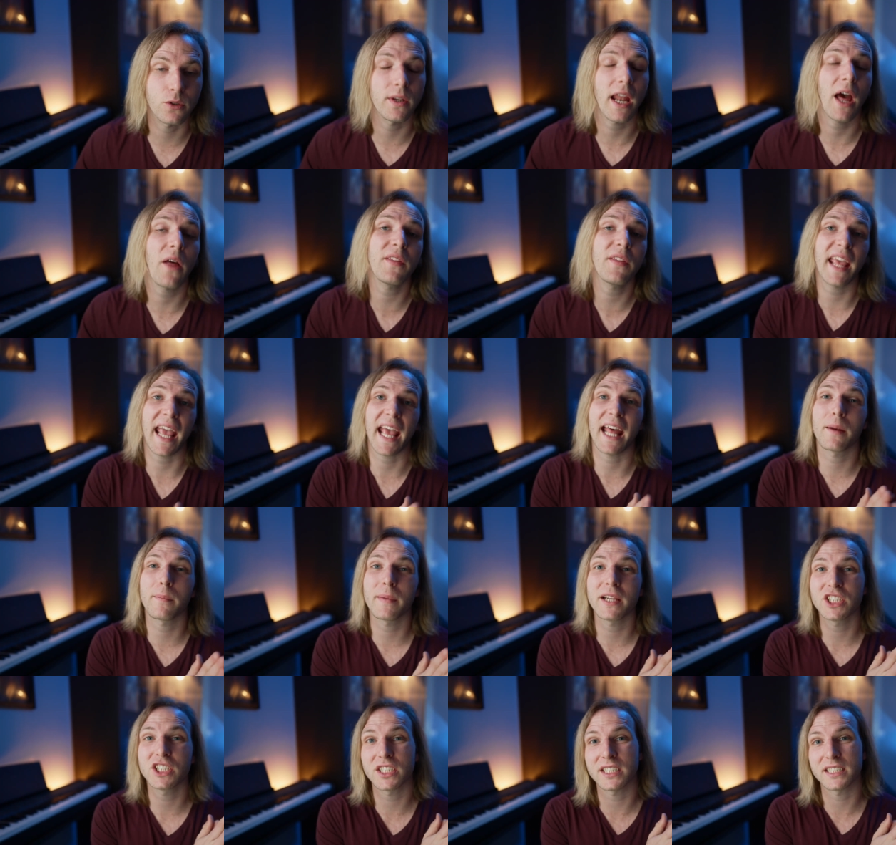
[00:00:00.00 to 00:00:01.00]
now the
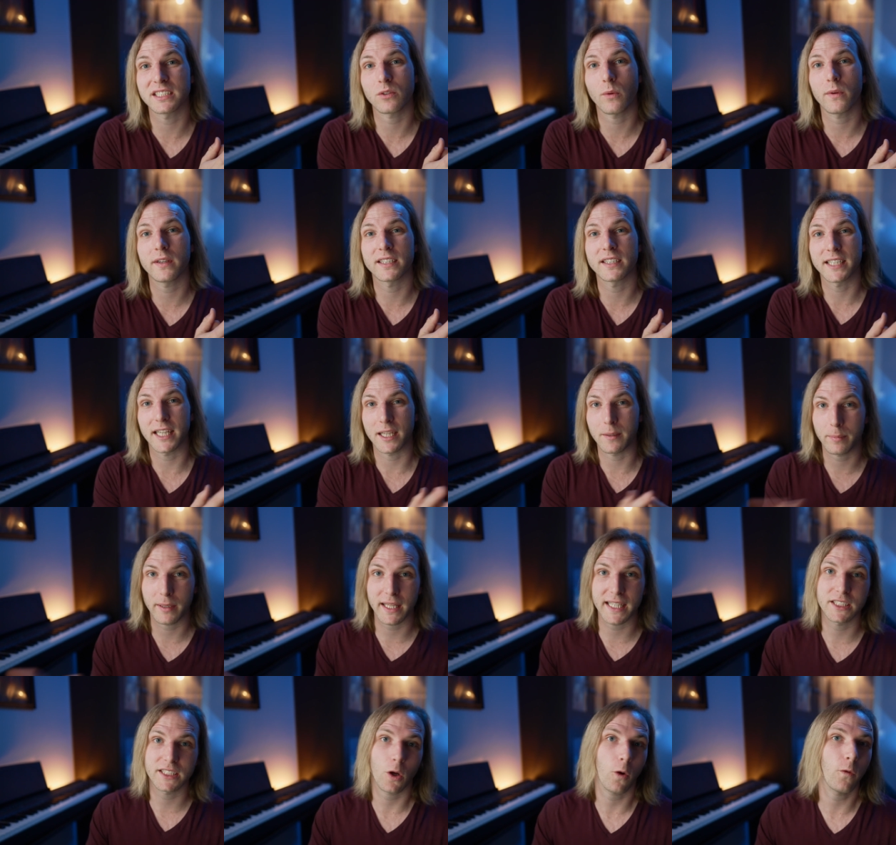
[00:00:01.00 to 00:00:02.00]
animation is going to take
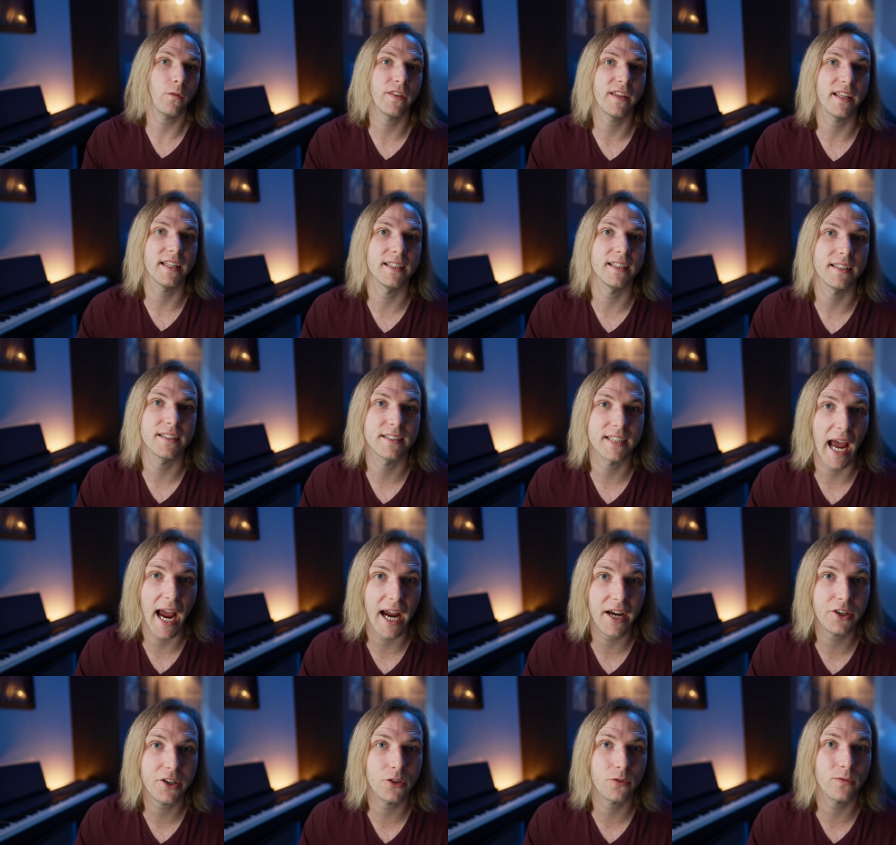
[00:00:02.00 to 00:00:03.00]
place over the
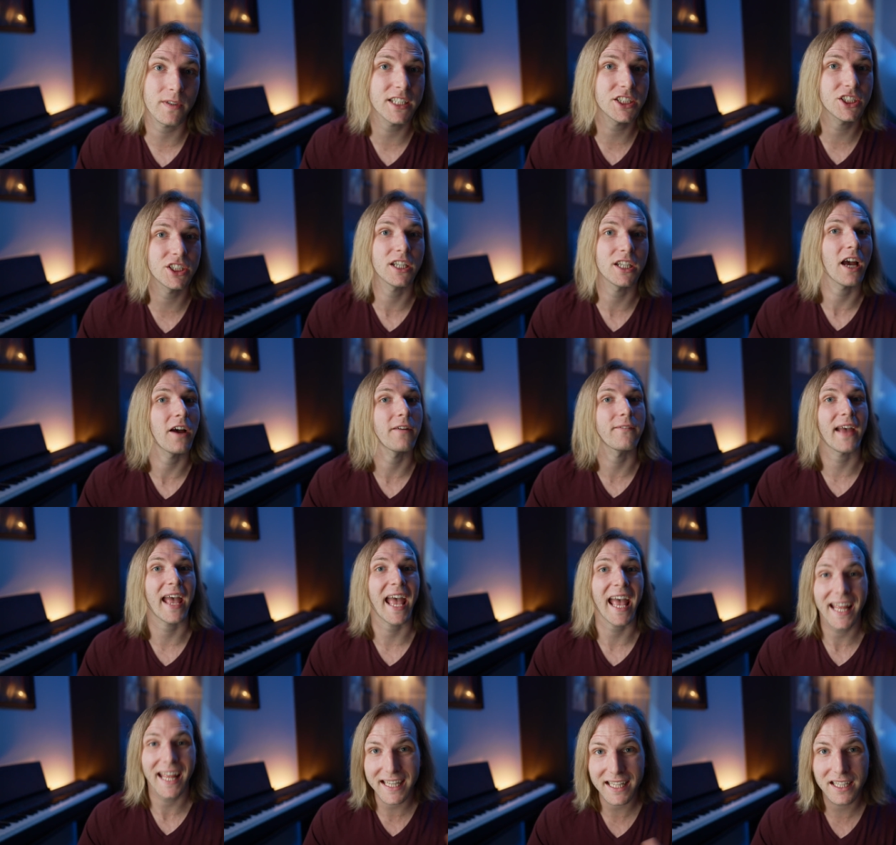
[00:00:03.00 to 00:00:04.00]
entire duration of
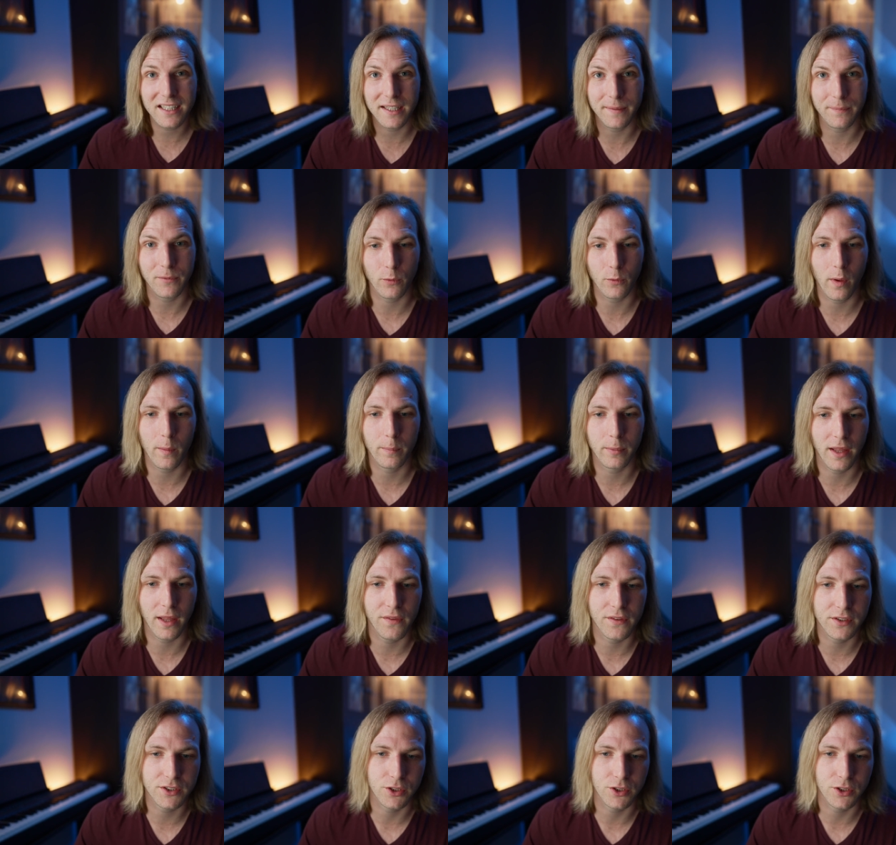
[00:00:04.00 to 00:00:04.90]
any clip that we apply this